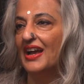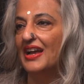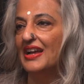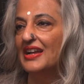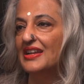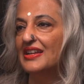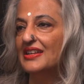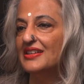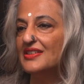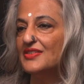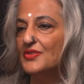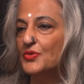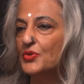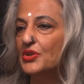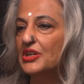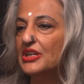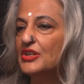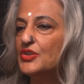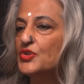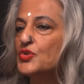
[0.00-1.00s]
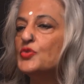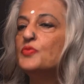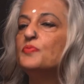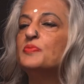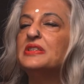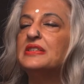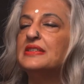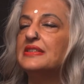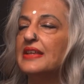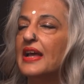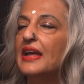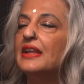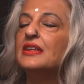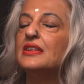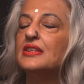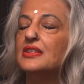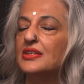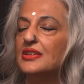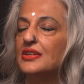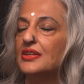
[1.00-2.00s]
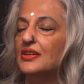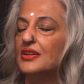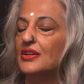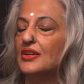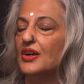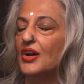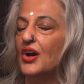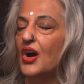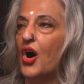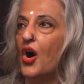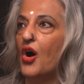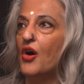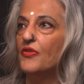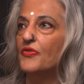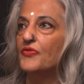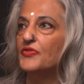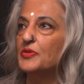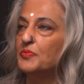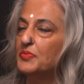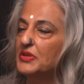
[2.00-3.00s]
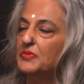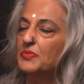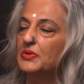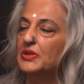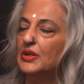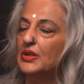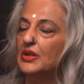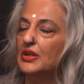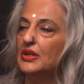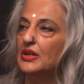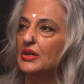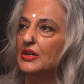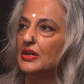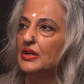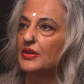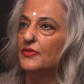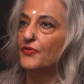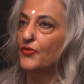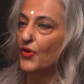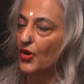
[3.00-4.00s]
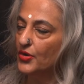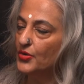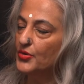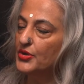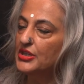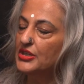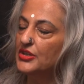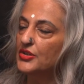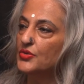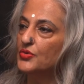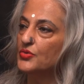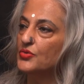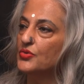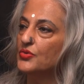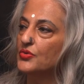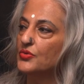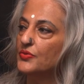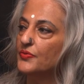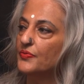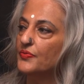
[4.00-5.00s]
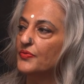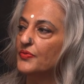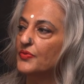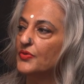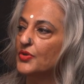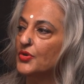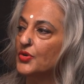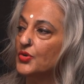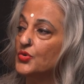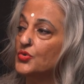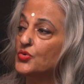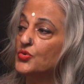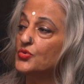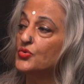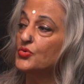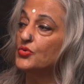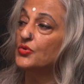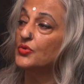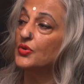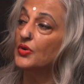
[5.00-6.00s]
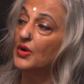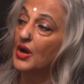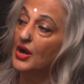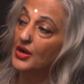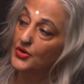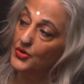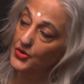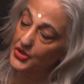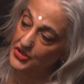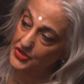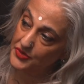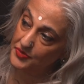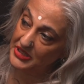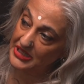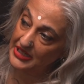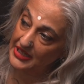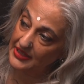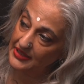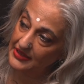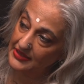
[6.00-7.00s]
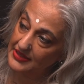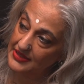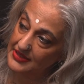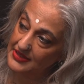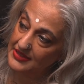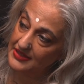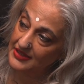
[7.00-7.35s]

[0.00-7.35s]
it is only 2% of the people following you who are going to be like this.